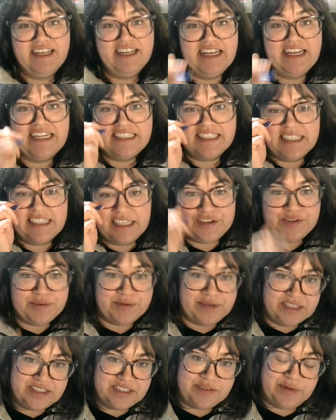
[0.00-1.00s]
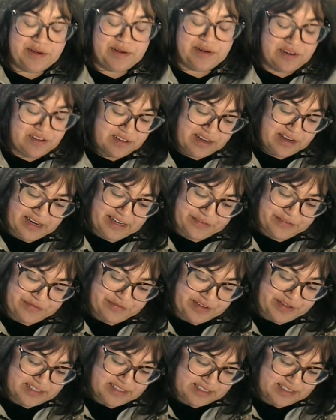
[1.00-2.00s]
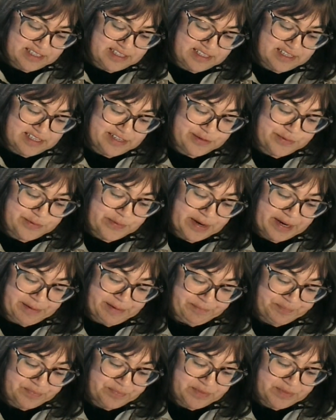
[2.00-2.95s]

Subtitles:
it's a situation we are all kind of facing in a way.